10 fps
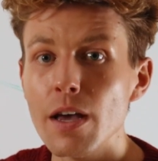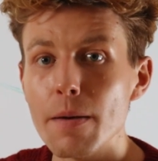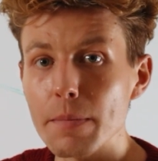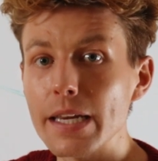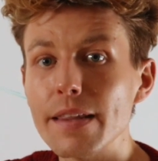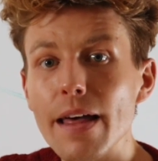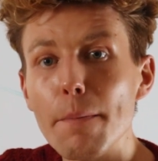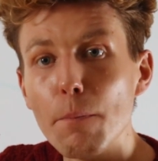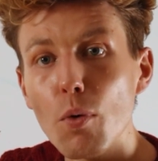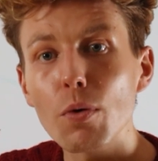meaning
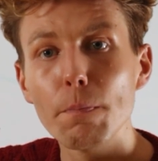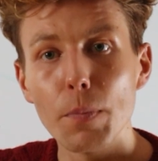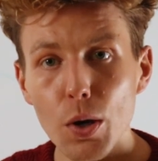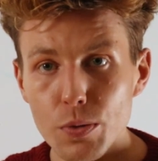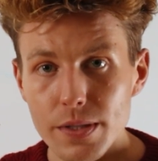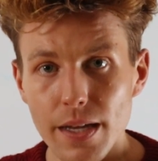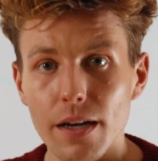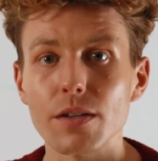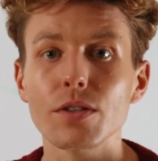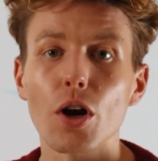that more bone
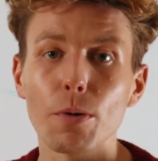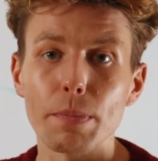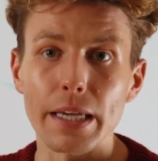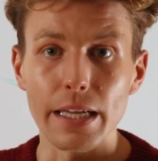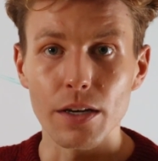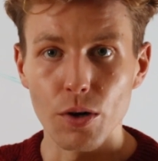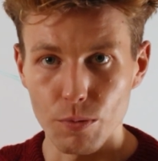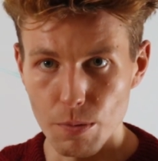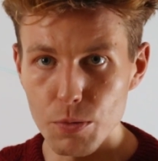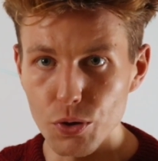cells are being
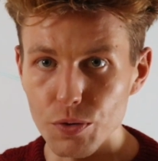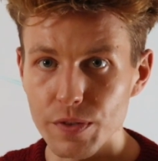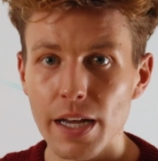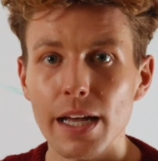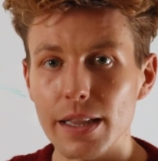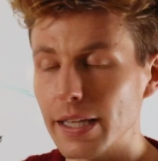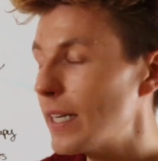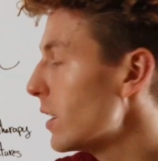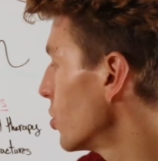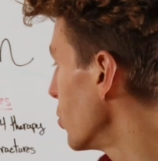removed,
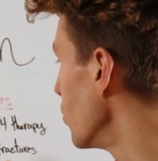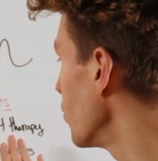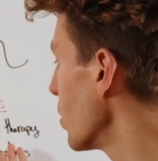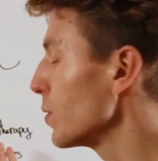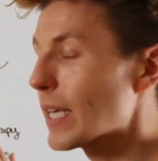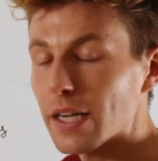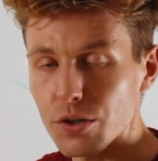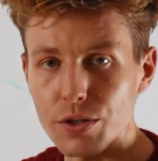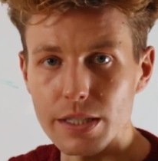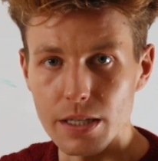leading to those
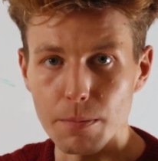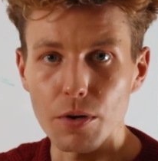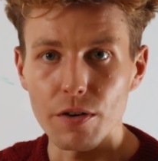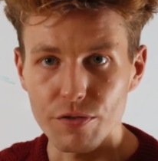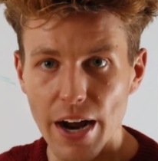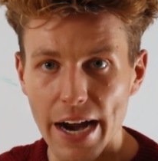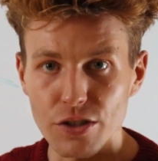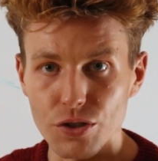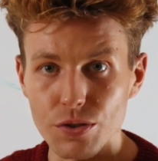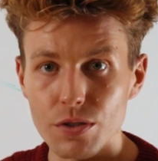increased number of
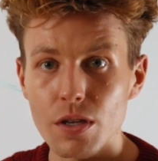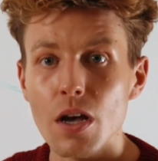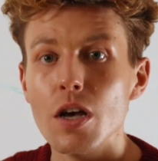fractures.